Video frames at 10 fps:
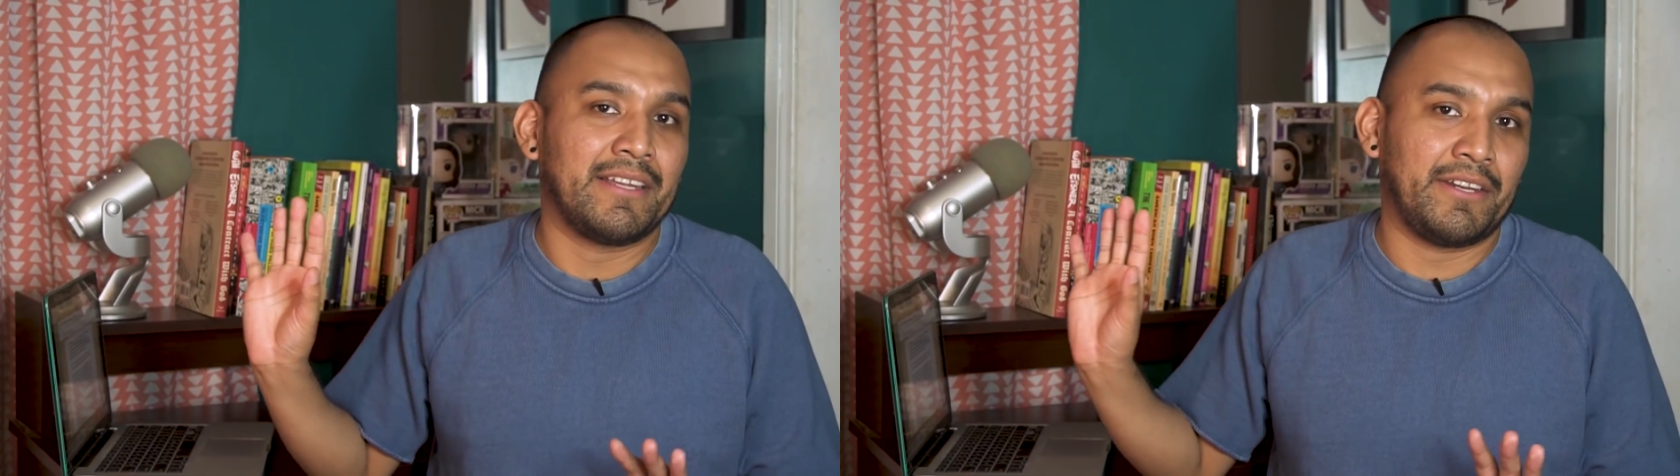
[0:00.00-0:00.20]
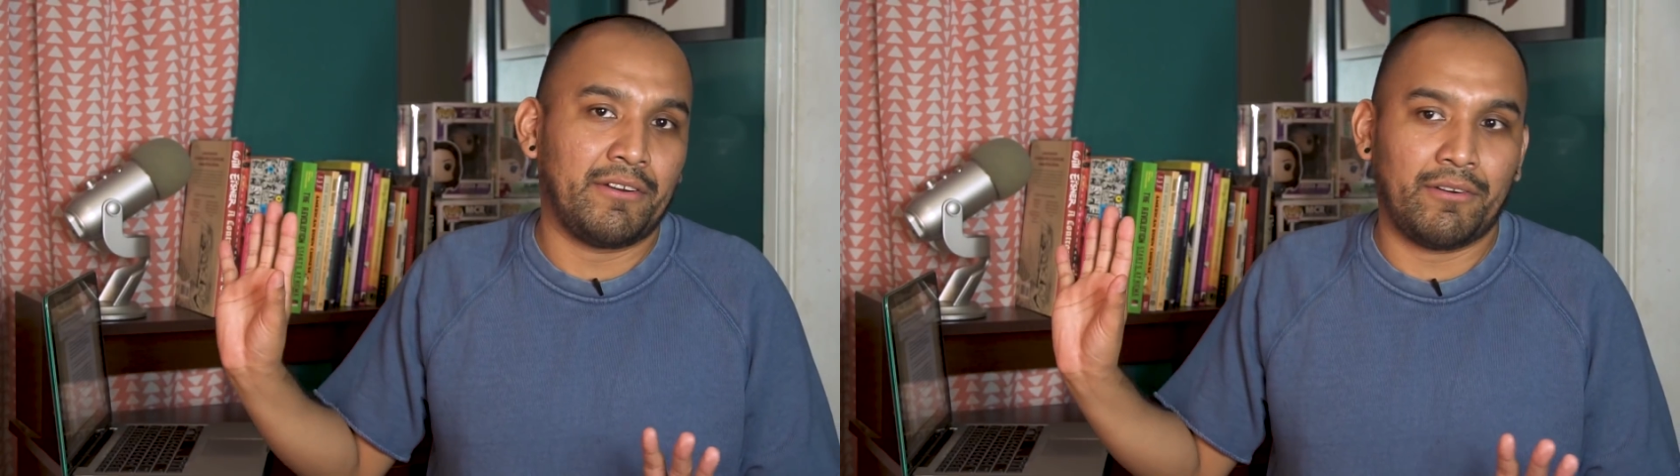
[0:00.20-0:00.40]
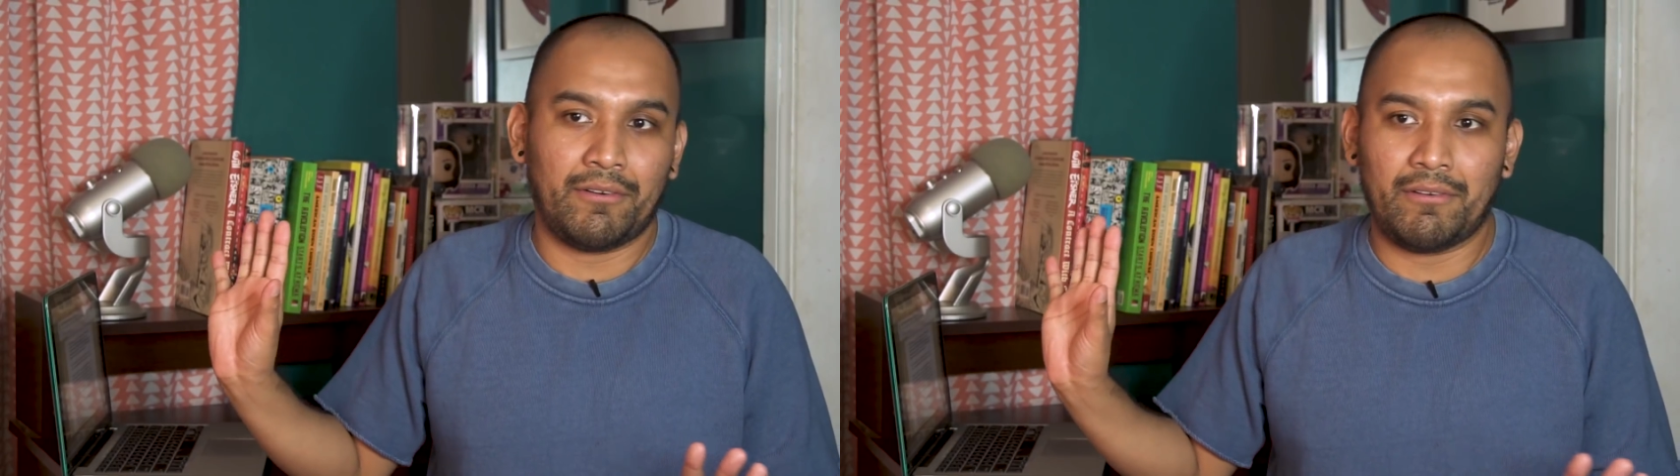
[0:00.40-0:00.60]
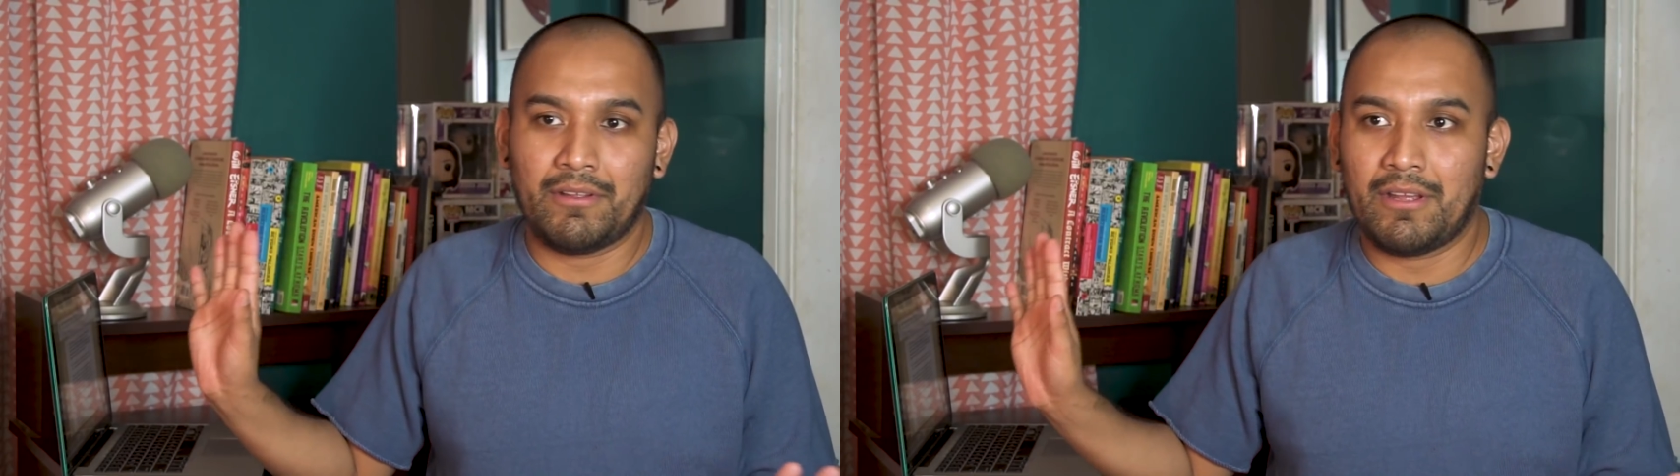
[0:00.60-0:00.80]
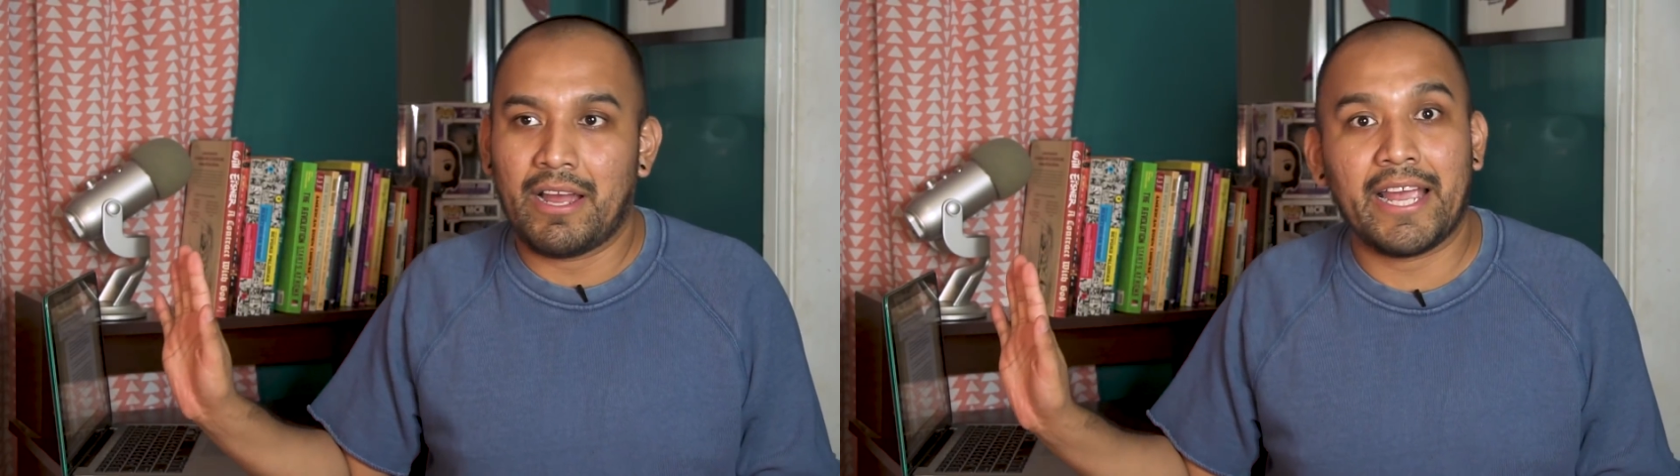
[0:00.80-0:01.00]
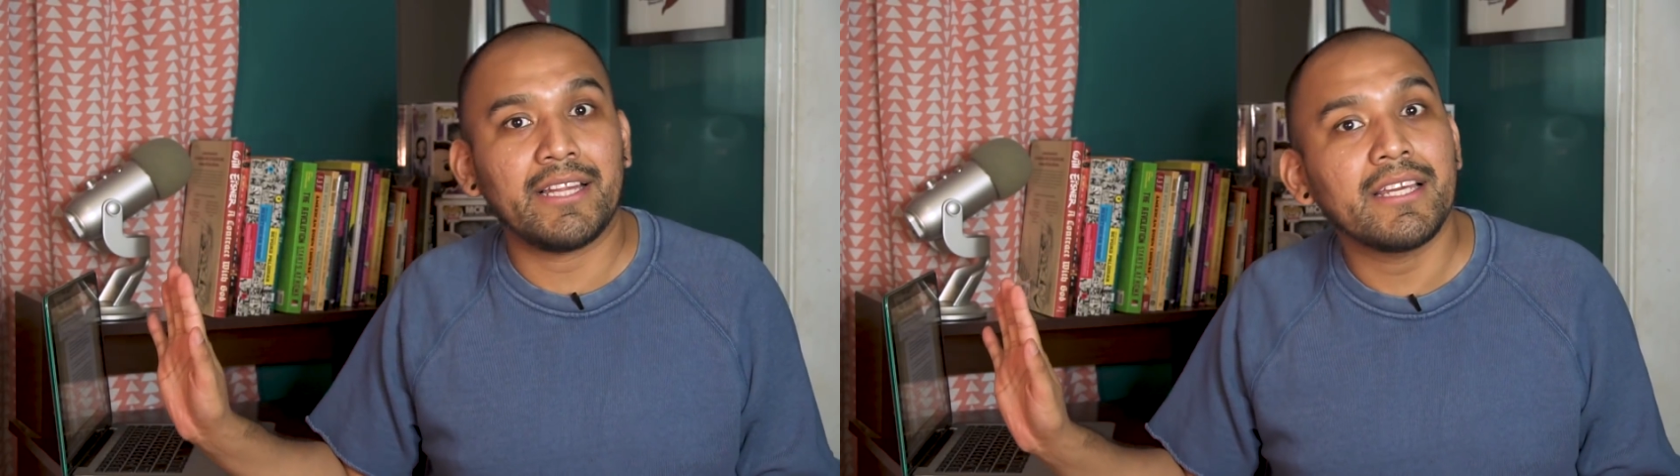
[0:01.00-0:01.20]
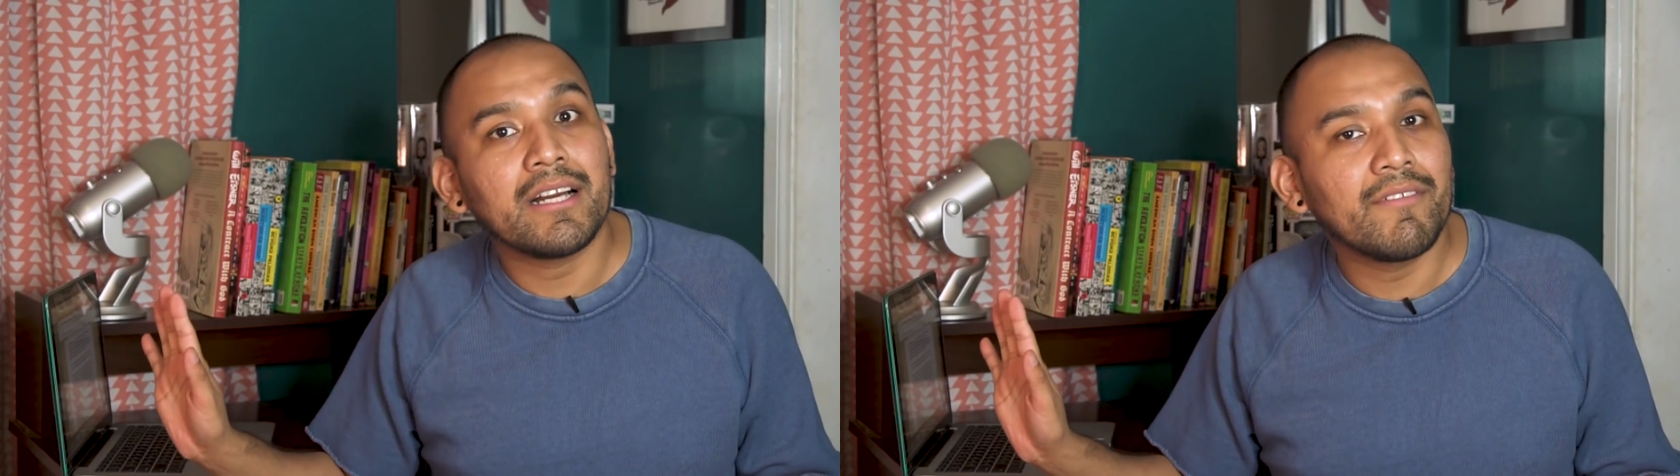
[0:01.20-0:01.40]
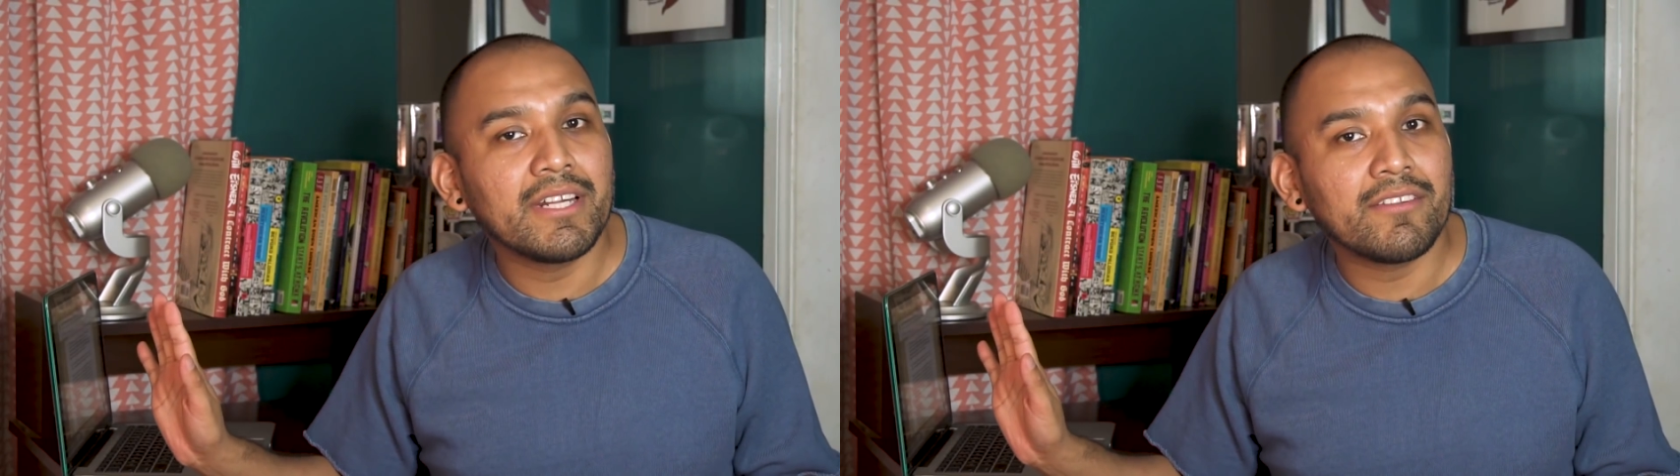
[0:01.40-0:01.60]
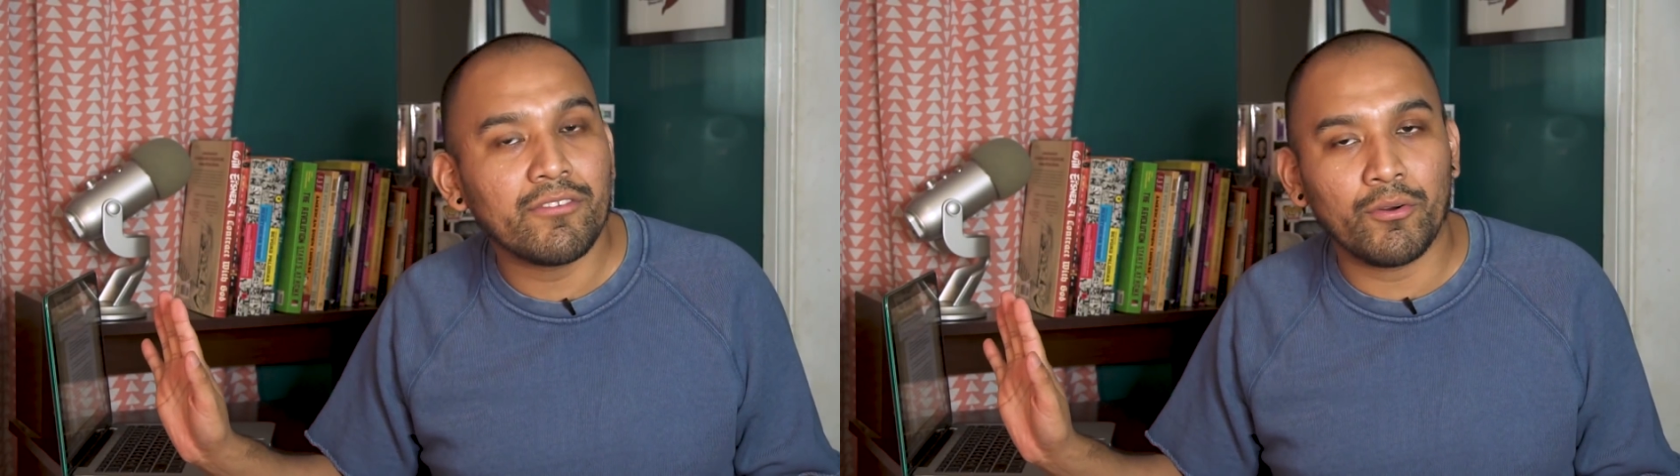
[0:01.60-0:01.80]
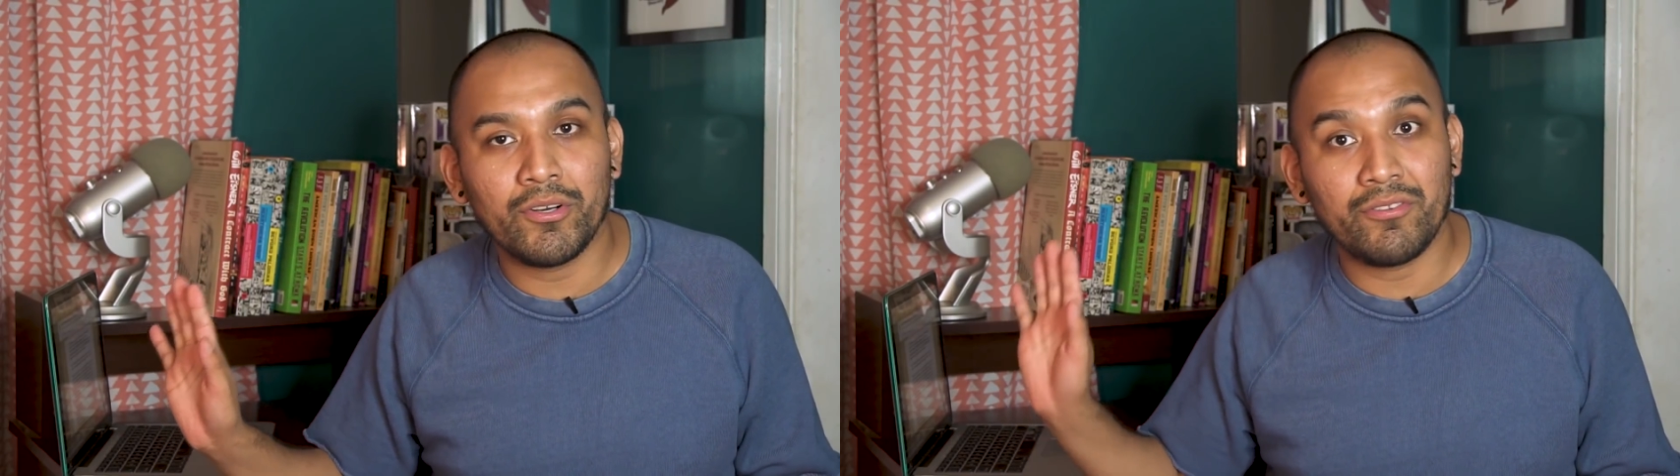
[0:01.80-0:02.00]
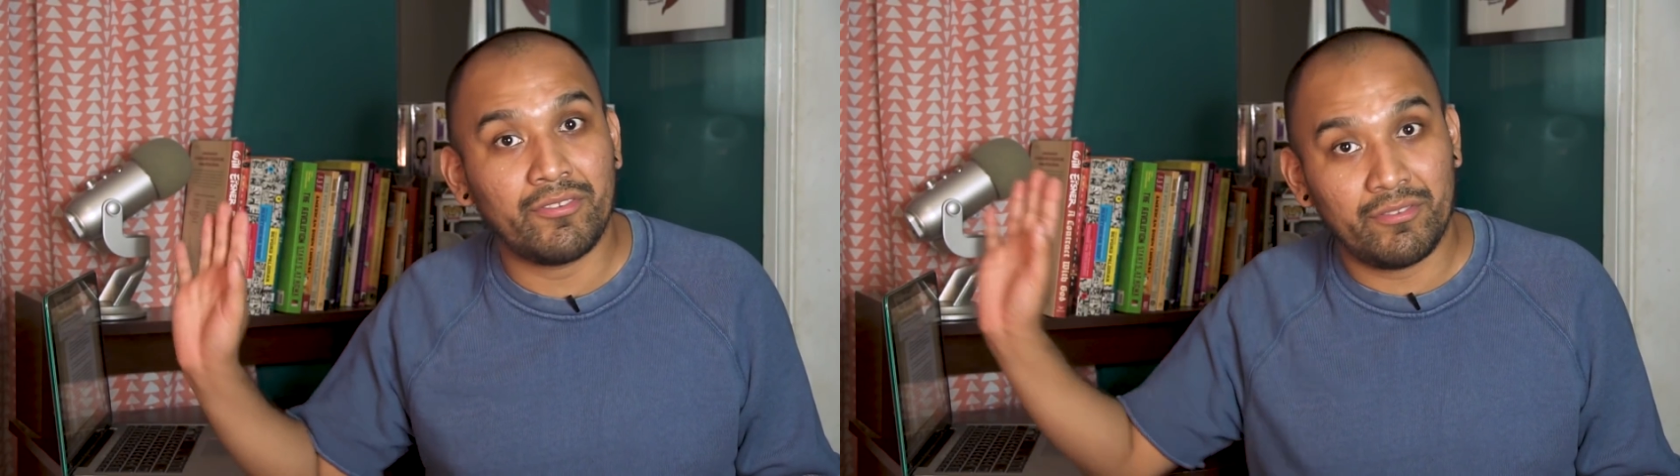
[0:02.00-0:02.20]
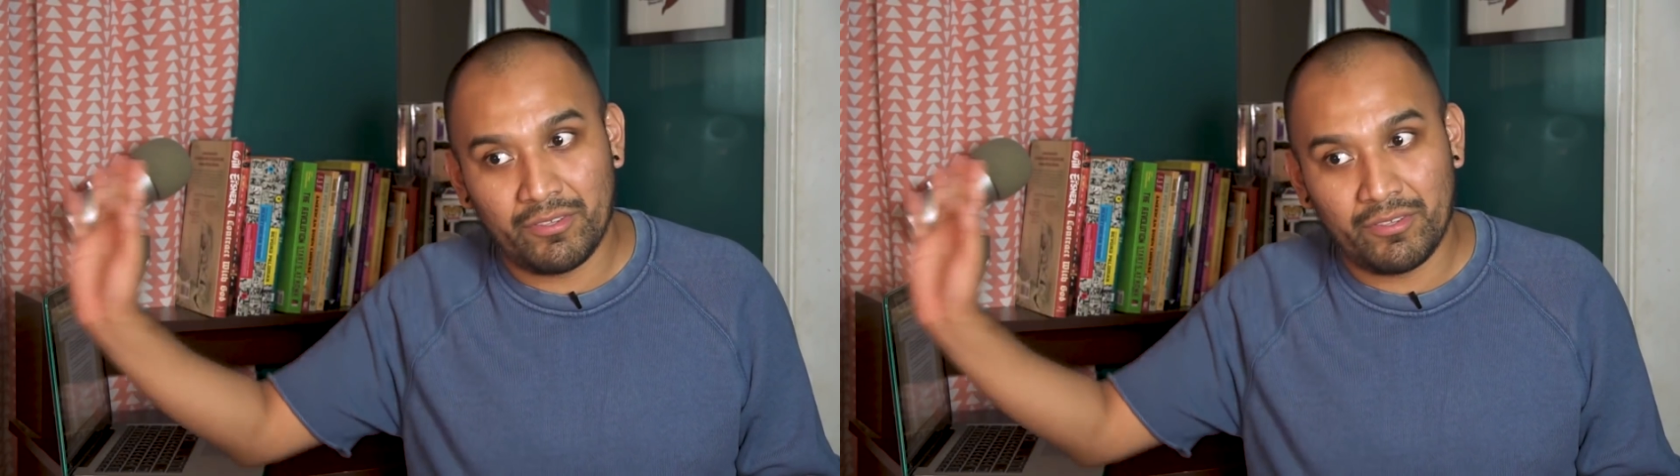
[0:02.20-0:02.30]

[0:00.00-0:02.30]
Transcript: you know, highly coveted source,